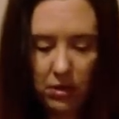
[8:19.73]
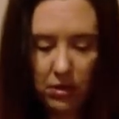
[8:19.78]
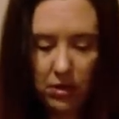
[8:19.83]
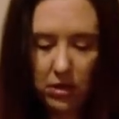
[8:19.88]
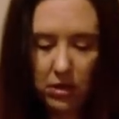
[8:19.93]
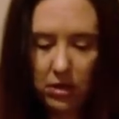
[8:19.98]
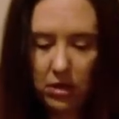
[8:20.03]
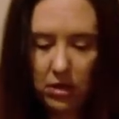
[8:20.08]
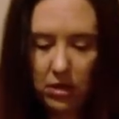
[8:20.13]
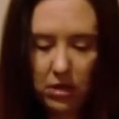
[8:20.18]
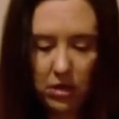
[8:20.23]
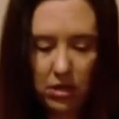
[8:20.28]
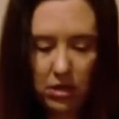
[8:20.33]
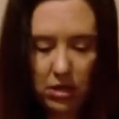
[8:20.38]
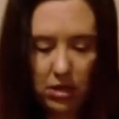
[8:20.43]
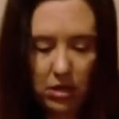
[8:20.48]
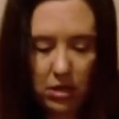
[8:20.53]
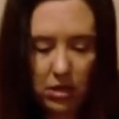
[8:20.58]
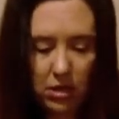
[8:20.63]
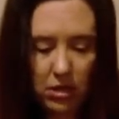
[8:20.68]

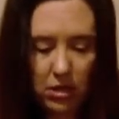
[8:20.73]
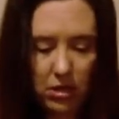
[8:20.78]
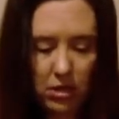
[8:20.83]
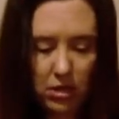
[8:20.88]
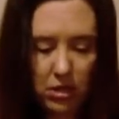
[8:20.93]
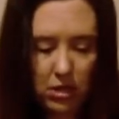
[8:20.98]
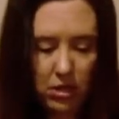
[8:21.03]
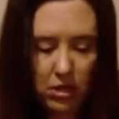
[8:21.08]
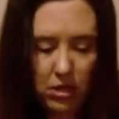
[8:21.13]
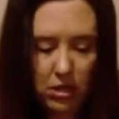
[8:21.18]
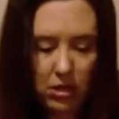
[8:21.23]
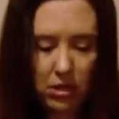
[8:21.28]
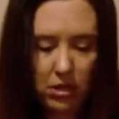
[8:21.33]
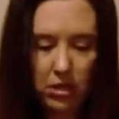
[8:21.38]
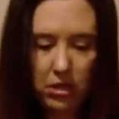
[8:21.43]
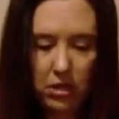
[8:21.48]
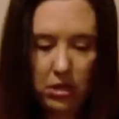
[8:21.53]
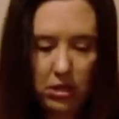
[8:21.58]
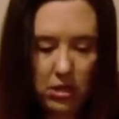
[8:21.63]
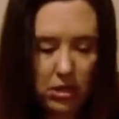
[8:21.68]

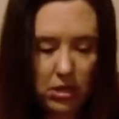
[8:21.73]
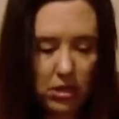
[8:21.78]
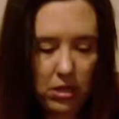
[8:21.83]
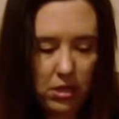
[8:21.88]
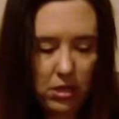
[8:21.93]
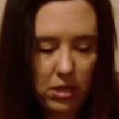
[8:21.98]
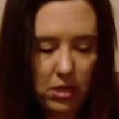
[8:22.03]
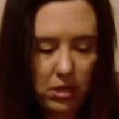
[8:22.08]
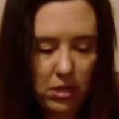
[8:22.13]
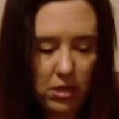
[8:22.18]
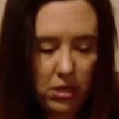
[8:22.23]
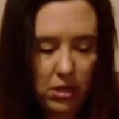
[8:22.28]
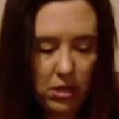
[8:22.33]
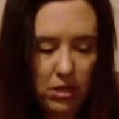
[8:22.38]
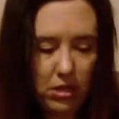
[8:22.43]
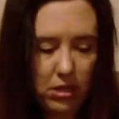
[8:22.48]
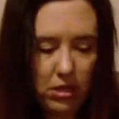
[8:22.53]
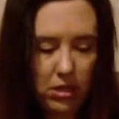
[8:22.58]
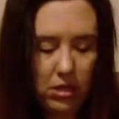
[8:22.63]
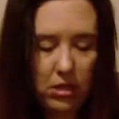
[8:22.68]

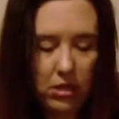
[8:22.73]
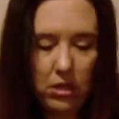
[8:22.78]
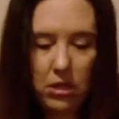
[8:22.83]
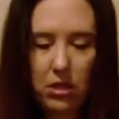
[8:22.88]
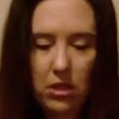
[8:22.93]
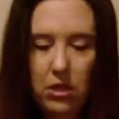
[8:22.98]
(silence)